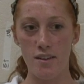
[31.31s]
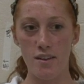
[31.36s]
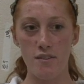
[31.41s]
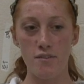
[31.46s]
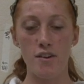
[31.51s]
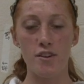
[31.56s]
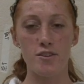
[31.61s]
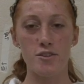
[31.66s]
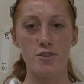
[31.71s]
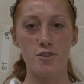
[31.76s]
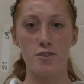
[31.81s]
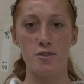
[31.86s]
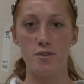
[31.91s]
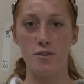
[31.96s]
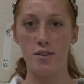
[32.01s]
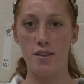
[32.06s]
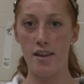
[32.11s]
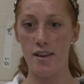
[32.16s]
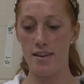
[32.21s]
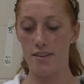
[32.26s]

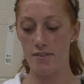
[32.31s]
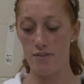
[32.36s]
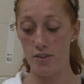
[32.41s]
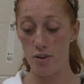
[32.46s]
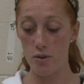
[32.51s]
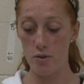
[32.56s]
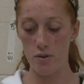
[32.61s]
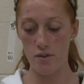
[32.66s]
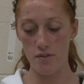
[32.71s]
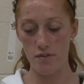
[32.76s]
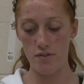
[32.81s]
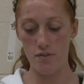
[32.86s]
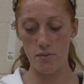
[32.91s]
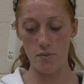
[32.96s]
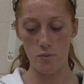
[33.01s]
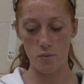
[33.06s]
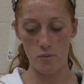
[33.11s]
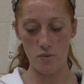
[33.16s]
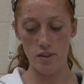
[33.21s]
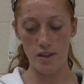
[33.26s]
functional view of
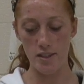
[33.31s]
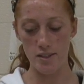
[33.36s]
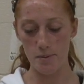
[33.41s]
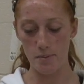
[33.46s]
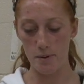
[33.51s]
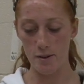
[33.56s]
each